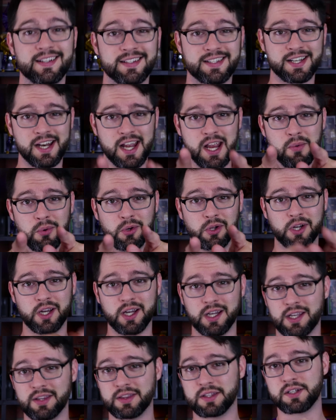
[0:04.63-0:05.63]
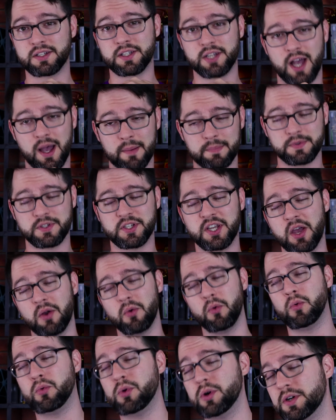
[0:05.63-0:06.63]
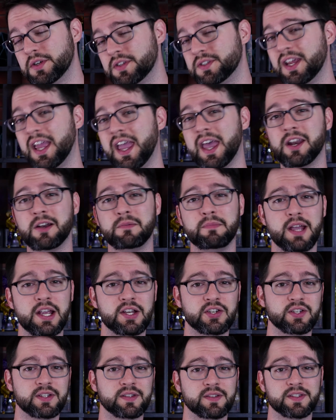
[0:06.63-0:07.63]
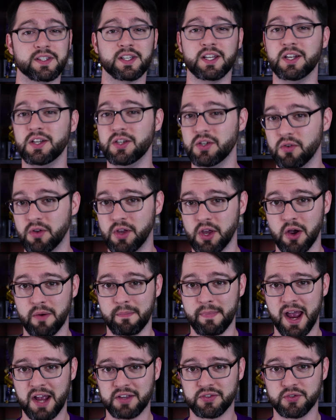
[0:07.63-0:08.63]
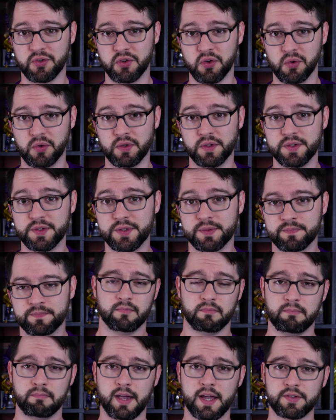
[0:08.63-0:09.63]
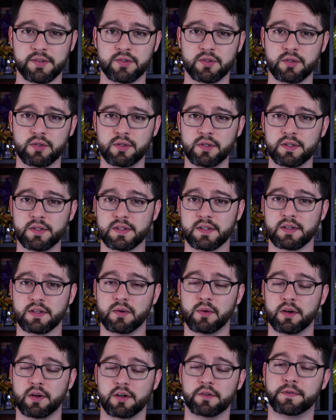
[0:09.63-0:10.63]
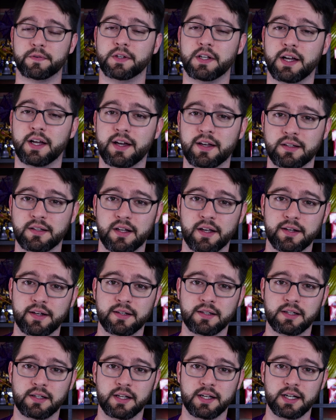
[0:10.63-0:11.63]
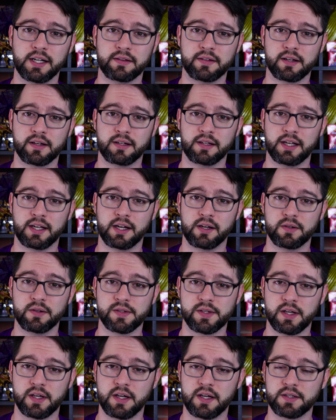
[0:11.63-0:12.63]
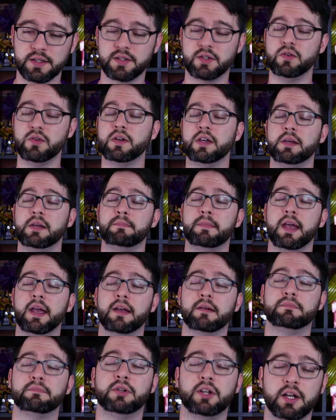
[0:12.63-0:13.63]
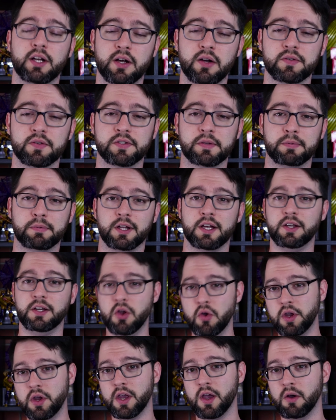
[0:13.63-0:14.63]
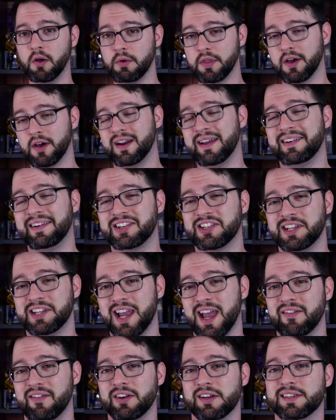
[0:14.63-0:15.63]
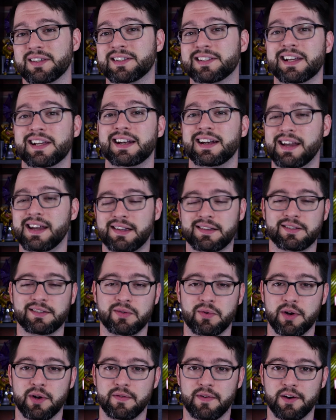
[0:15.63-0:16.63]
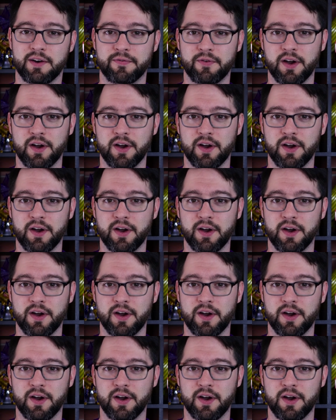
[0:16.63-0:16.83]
And today we're looking at the top 10 worst animations in Yu-Gi-Oh! Master Duels. Master Duels is a wonderful online client that allows us Yu-Gi Man players to play Yu-Gi-Oh without actually having to sit next to one of our